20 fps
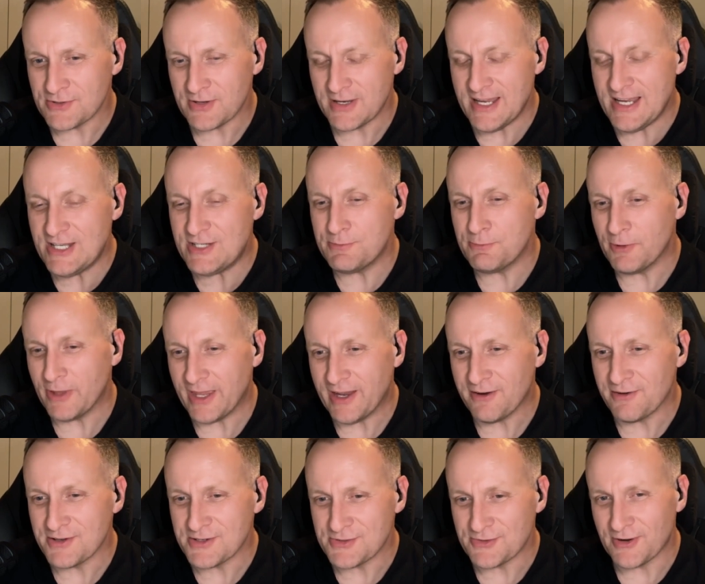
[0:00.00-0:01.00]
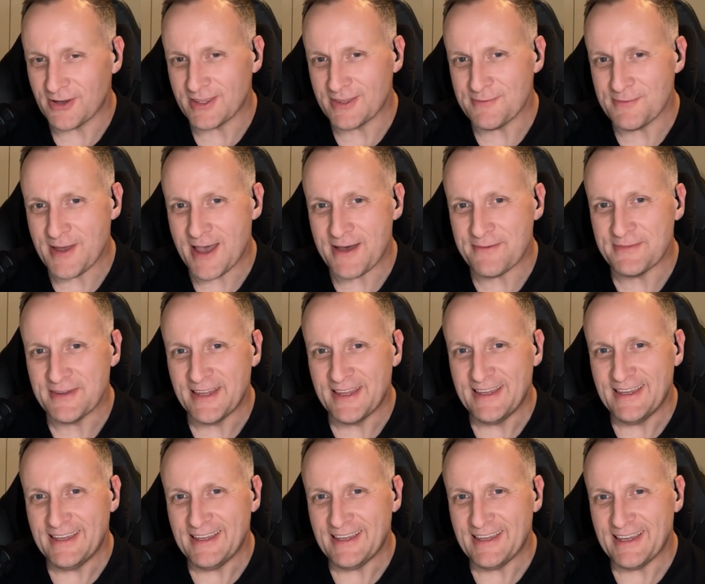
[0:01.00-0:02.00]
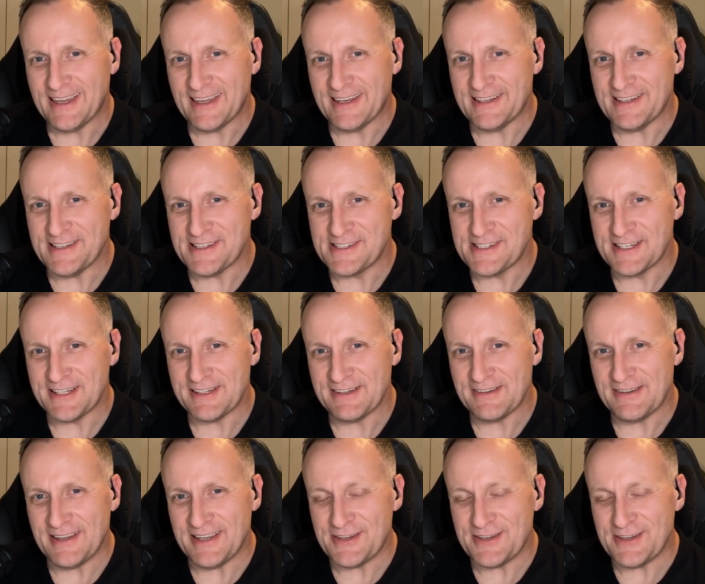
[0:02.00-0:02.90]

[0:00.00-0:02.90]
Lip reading: Each player is drawing the map, and isn't it